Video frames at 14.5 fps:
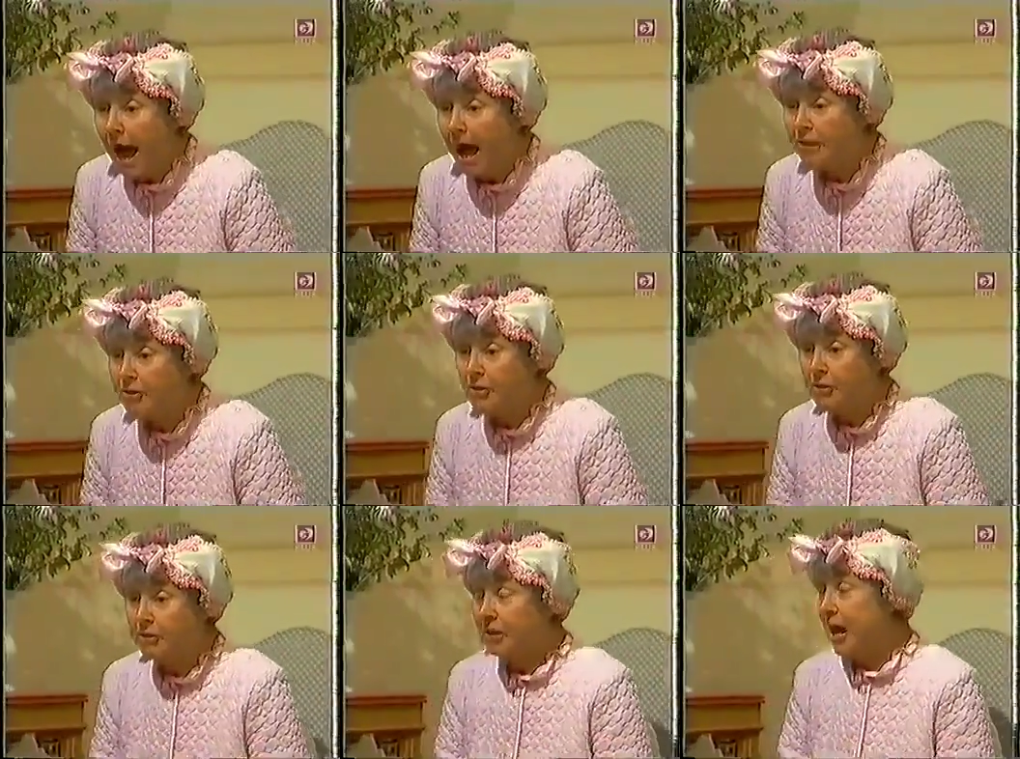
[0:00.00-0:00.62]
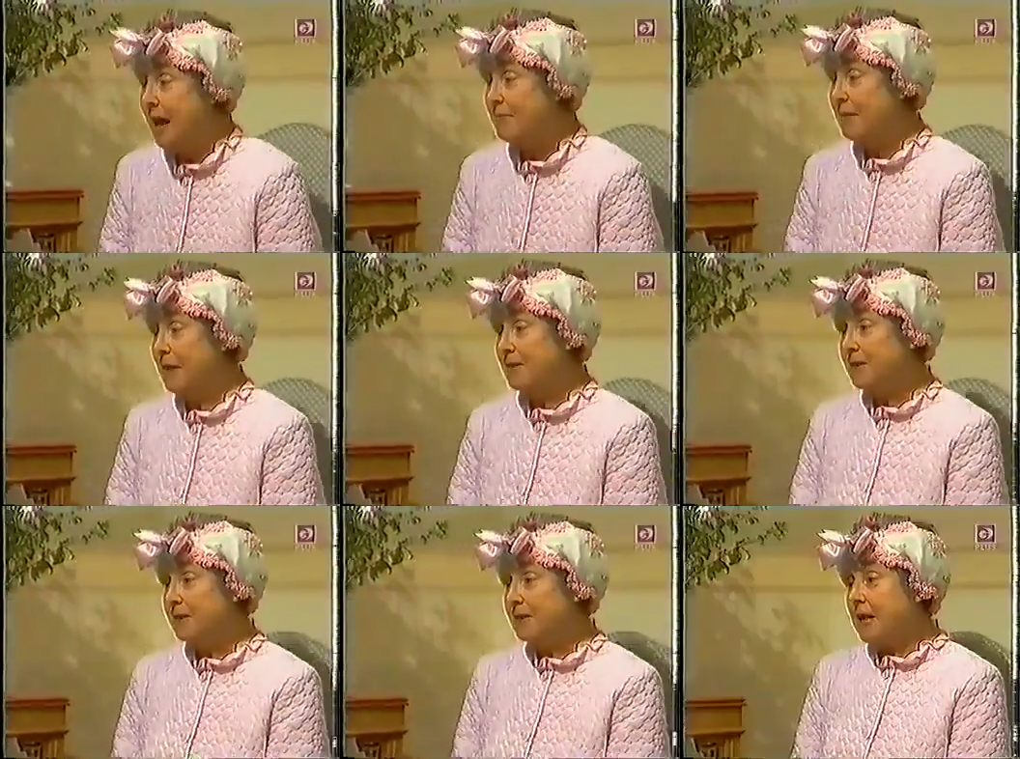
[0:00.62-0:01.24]
I just came
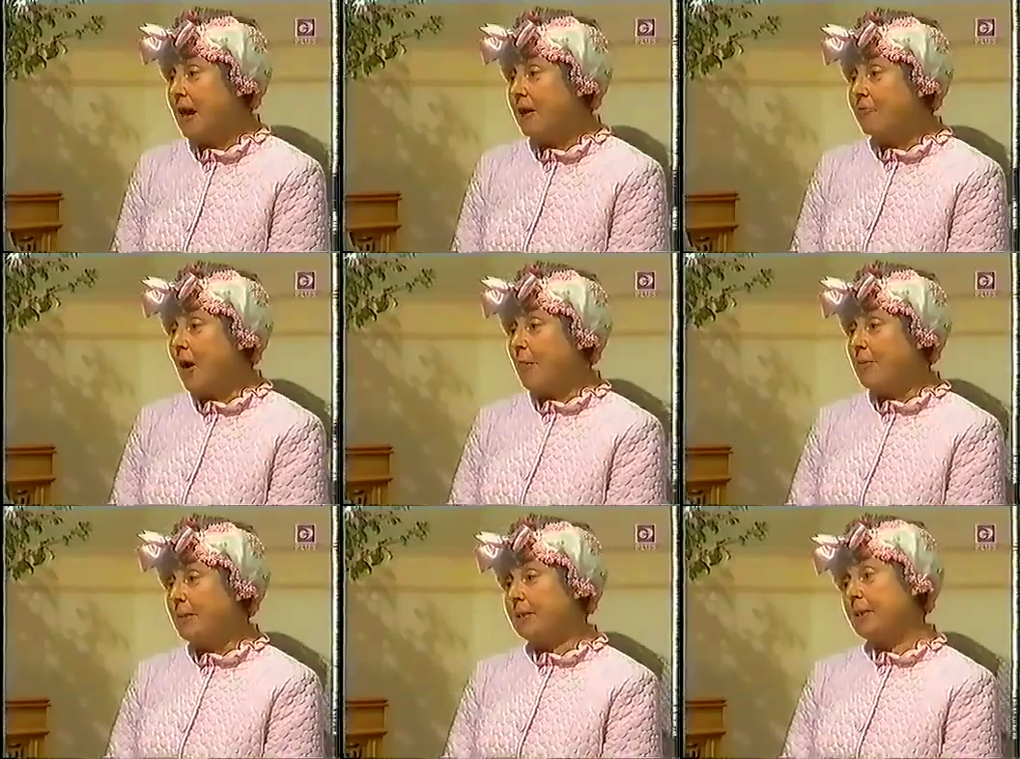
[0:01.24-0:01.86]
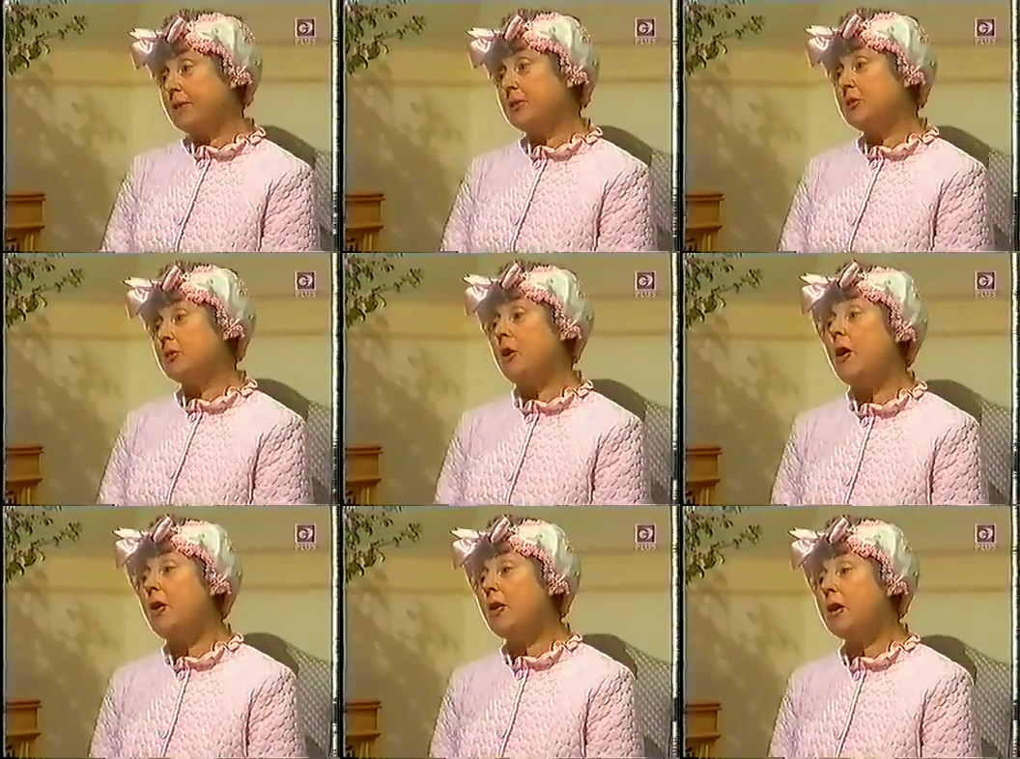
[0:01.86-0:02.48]
in to tell Robert his
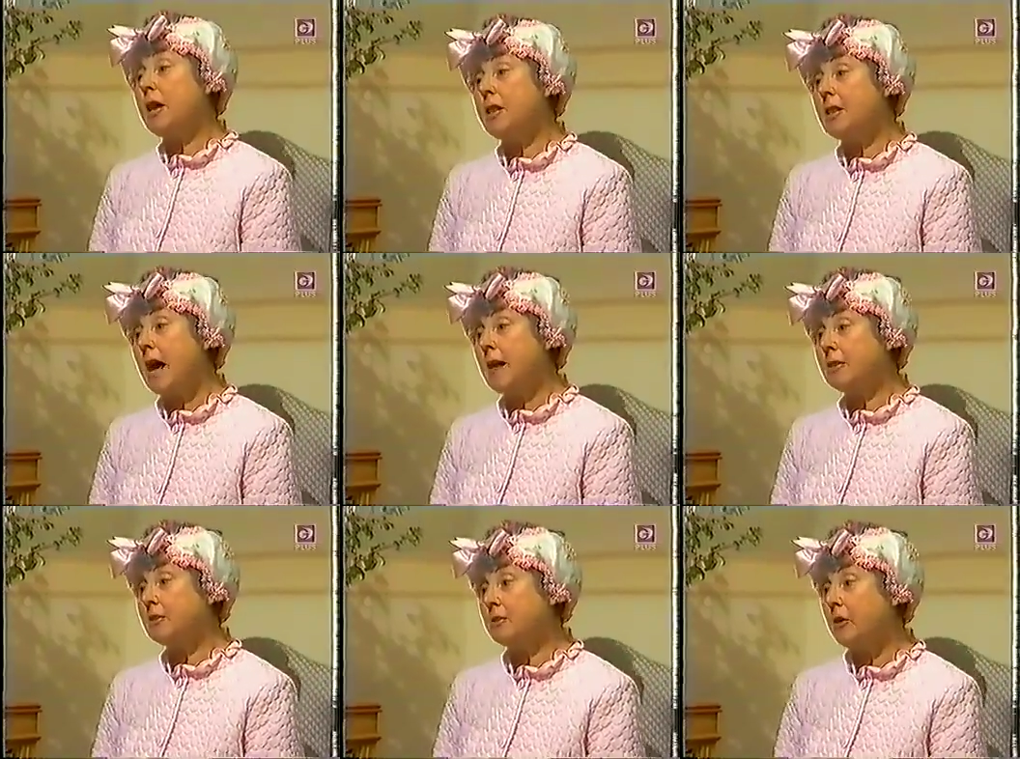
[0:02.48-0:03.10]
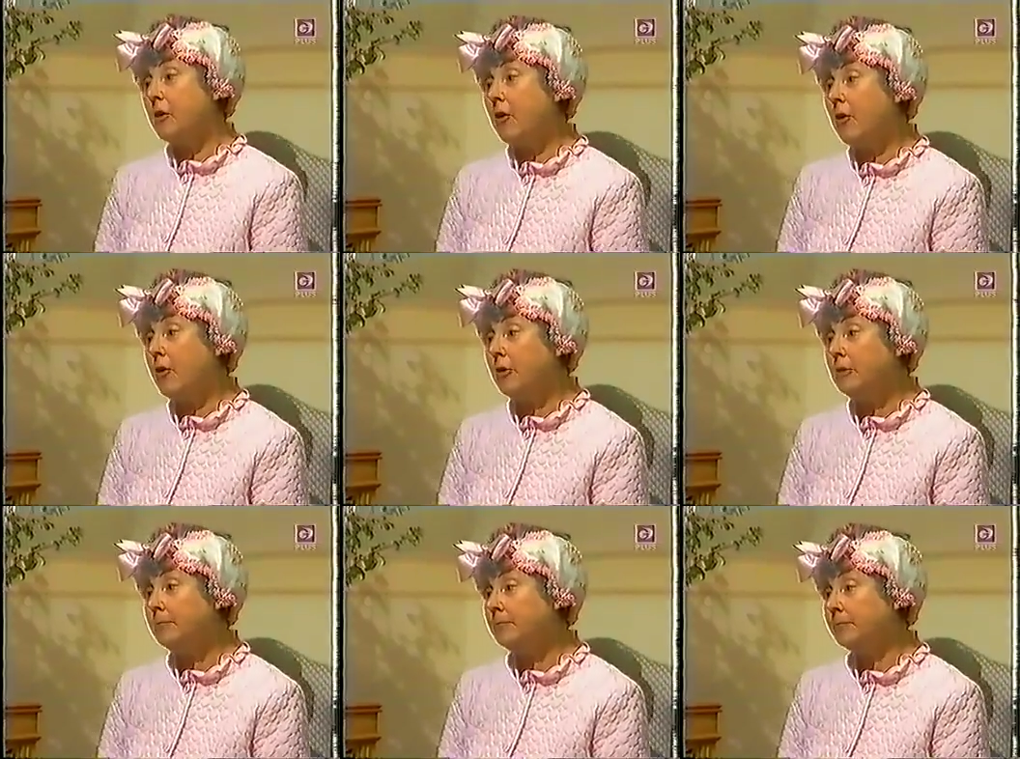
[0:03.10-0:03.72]
story, that's all.